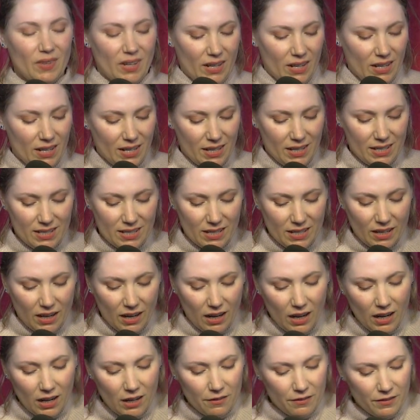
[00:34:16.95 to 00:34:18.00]
It is an
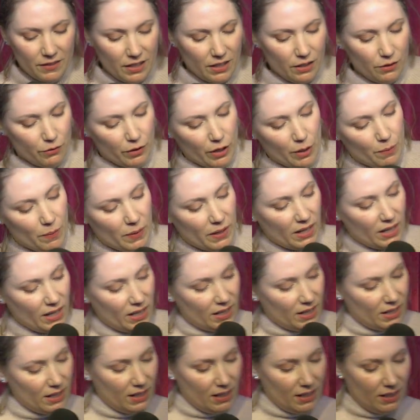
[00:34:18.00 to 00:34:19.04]
oft
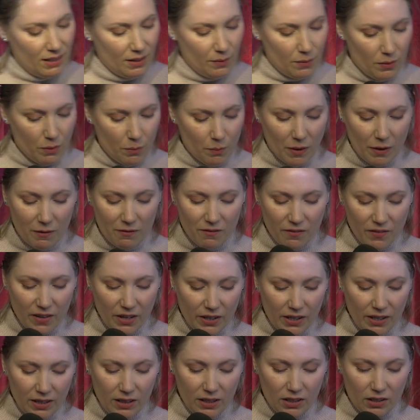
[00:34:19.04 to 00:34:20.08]
repeated but
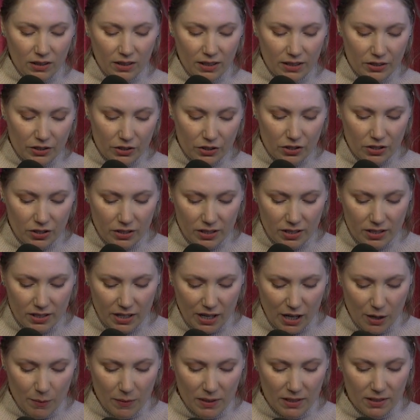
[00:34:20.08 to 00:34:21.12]
very little understood
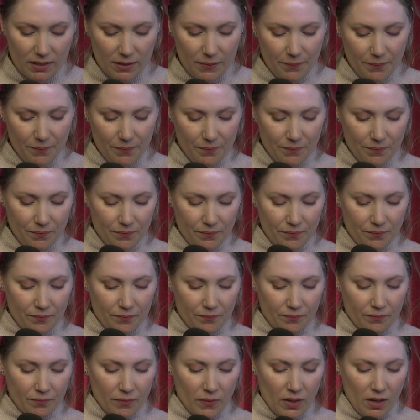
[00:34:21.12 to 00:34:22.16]
statement.
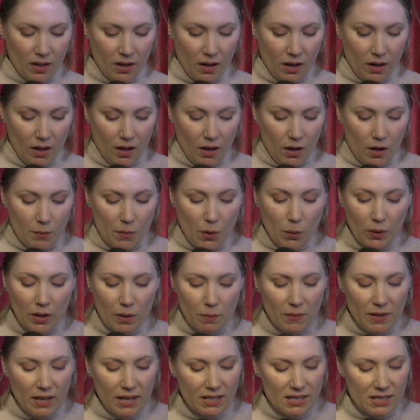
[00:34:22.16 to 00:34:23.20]
But what it
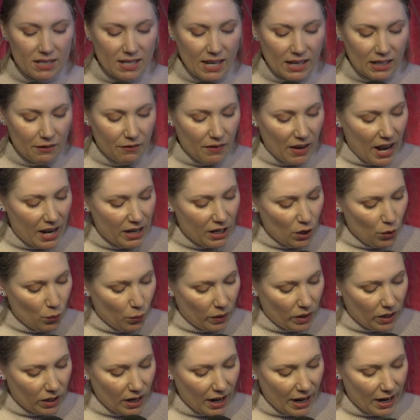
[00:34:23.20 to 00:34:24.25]
means is that if any
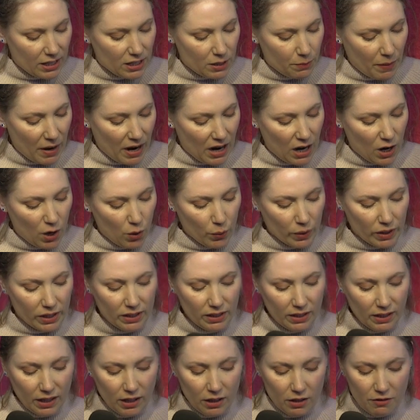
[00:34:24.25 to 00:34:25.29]
word has
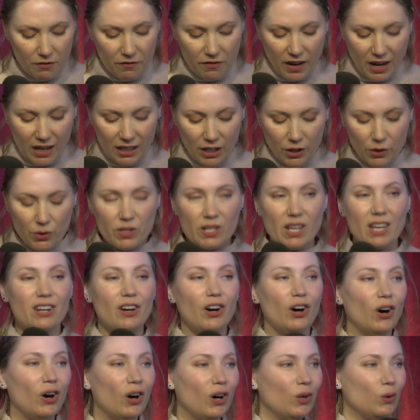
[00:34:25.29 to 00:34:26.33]
power, it follows that
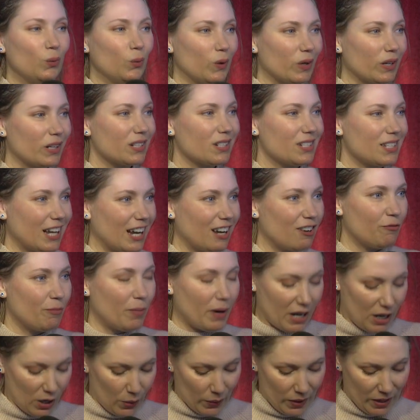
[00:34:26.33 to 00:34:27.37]
all words have
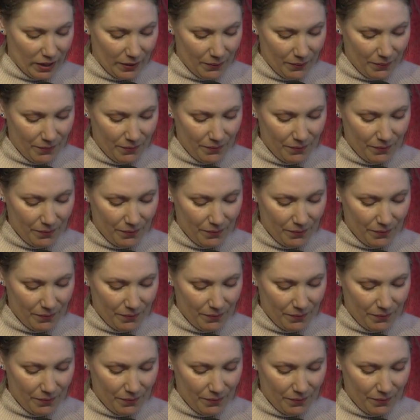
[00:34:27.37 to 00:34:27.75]
power.